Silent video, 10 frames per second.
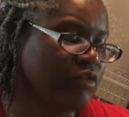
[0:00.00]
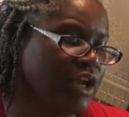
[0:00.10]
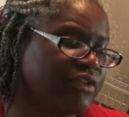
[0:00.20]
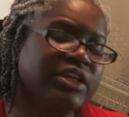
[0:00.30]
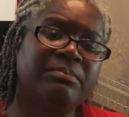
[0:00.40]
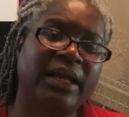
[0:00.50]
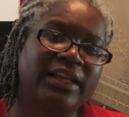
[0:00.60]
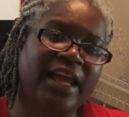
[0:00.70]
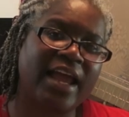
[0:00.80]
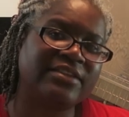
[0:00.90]
And then my
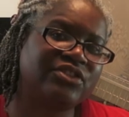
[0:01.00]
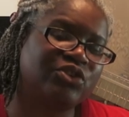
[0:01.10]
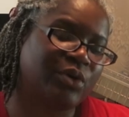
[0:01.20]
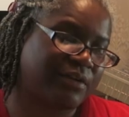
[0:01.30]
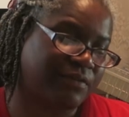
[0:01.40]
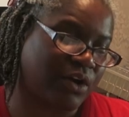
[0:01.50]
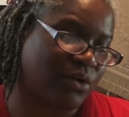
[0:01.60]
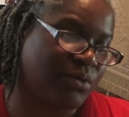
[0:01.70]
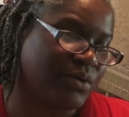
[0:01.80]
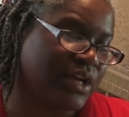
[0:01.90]
last
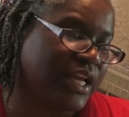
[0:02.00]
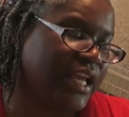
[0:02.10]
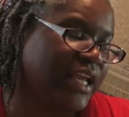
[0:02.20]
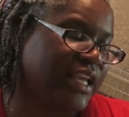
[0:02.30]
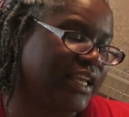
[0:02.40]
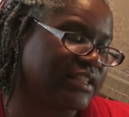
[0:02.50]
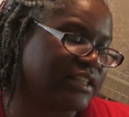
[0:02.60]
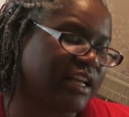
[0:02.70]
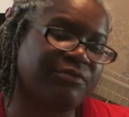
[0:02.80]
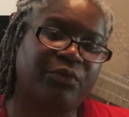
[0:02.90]
UFO is
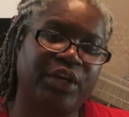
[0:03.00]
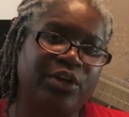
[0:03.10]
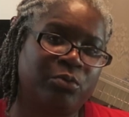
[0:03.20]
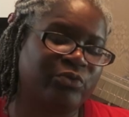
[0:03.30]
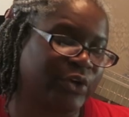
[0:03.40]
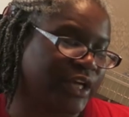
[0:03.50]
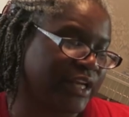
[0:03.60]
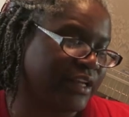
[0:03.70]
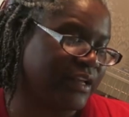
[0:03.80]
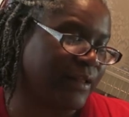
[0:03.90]
Let Freedom
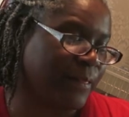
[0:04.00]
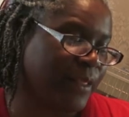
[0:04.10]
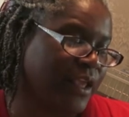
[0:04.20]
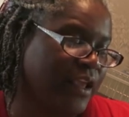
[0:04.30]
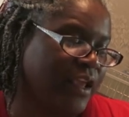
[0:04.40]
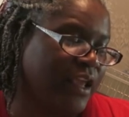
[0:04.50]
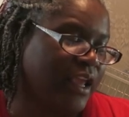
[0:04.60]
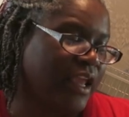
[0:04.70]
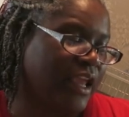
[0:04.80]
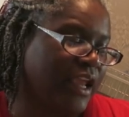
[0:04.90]
Ring.
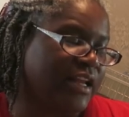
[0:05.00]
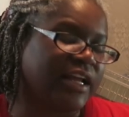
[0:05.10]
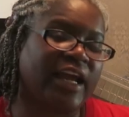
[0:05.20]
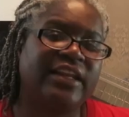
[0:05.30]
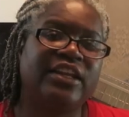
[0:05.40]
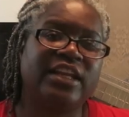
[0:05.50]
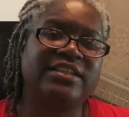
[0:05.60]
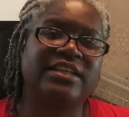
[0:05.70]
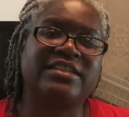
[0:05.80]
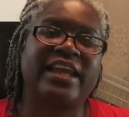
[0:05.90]
And I
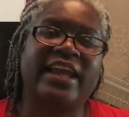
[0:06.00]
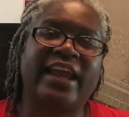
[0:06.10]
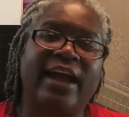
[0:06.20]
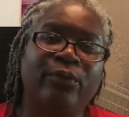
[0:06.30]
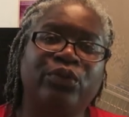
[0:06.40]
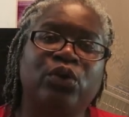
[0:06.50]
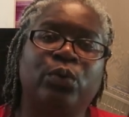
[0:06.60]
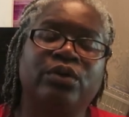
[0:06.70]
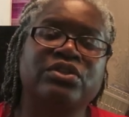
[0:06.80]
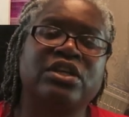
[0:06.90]
need to take out the
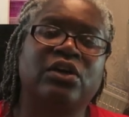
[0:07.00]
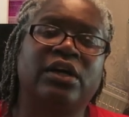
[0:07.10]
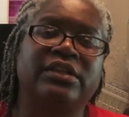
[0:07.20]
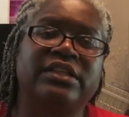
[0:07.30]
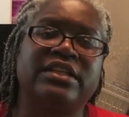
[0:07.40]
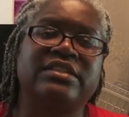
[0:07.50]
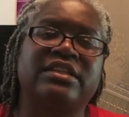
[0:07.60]
quilting on this.